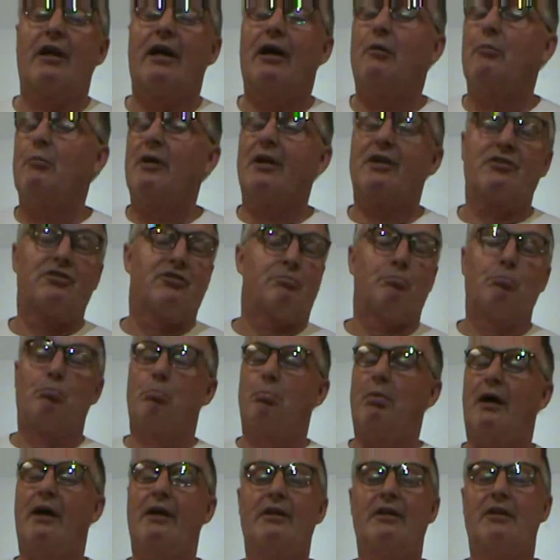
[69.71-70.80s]
how much
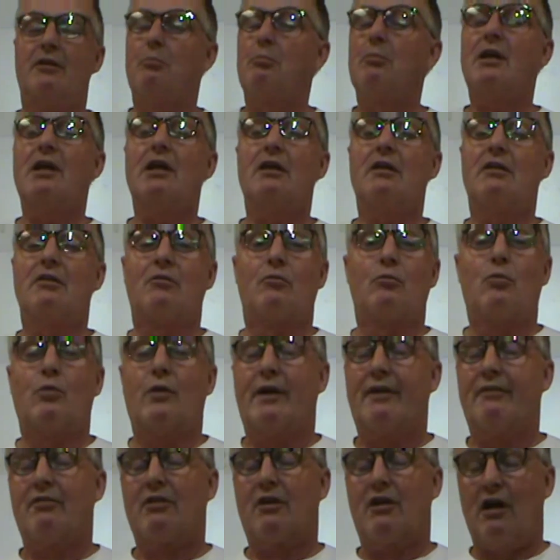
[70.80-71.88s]
bun and meat and
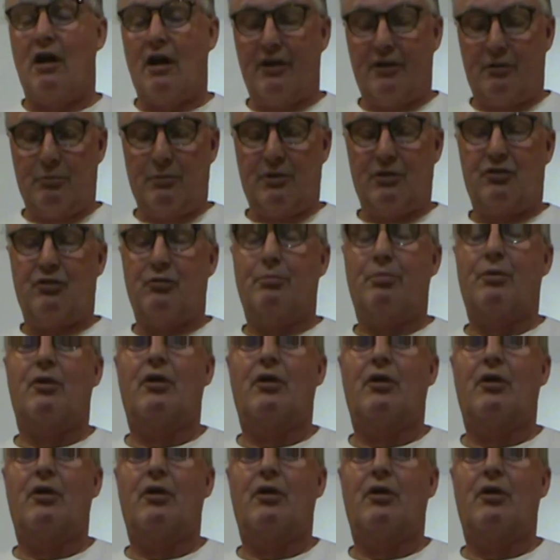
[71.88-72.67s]
whatever condiments you put